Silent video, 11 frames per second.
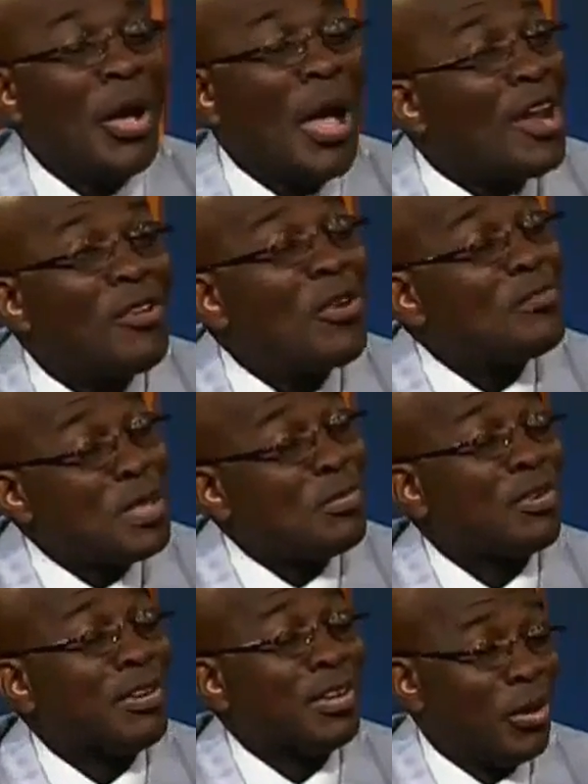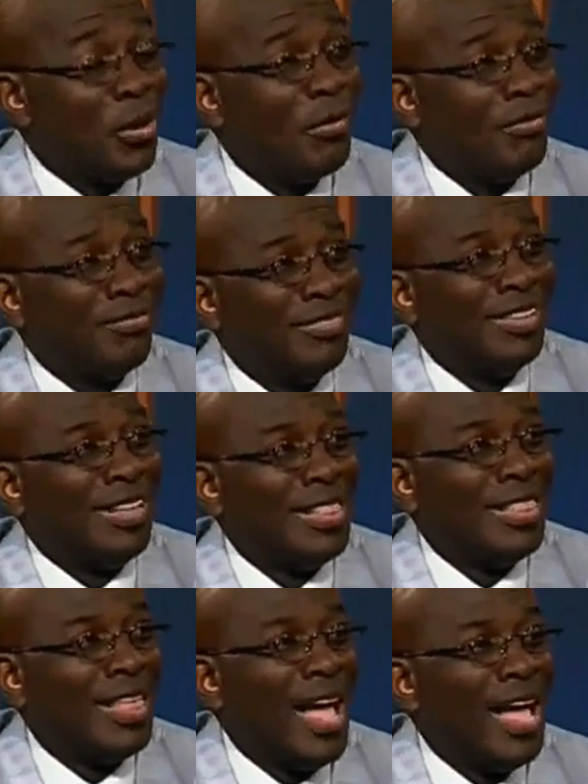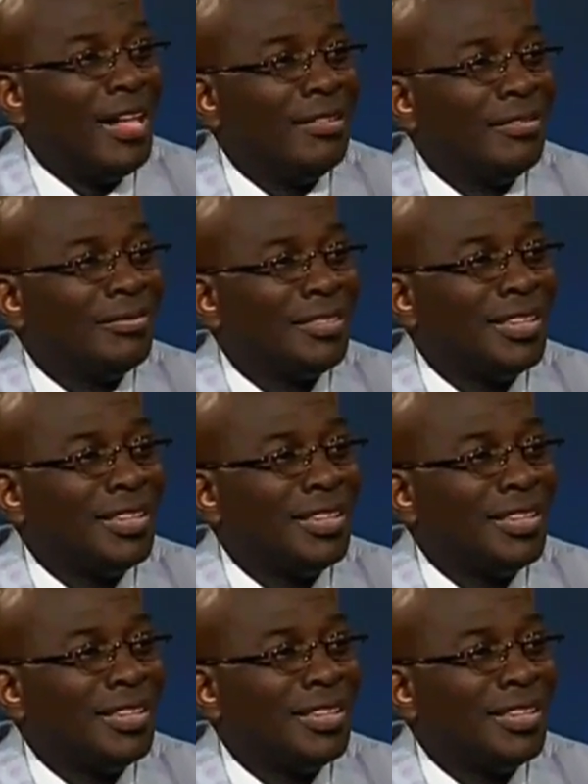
You know, I don't know if people know that